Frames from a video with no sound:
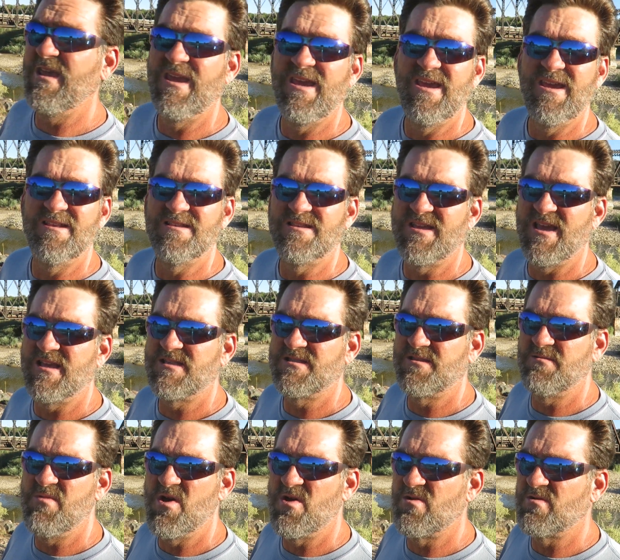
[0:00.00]
to eat and test
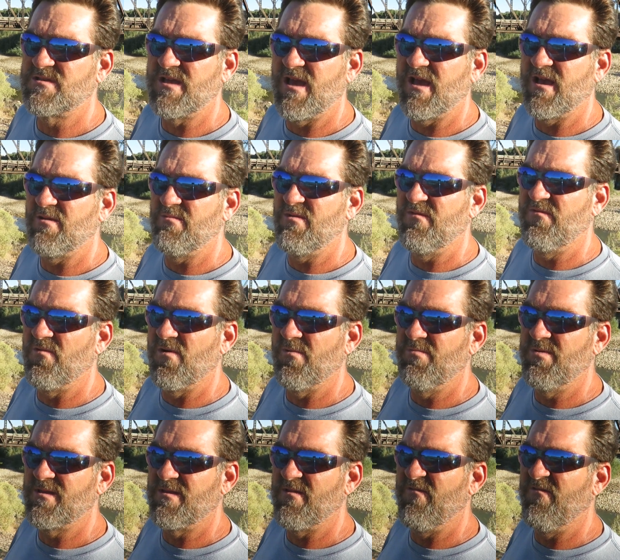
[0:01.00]
the motorcycle before I
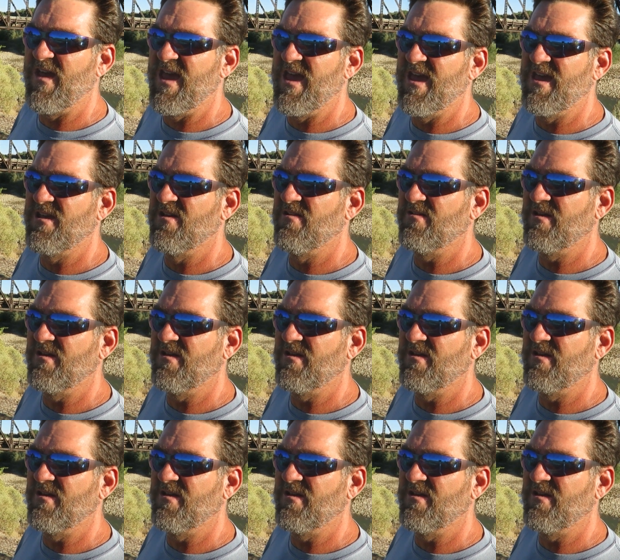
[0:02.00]
put the fan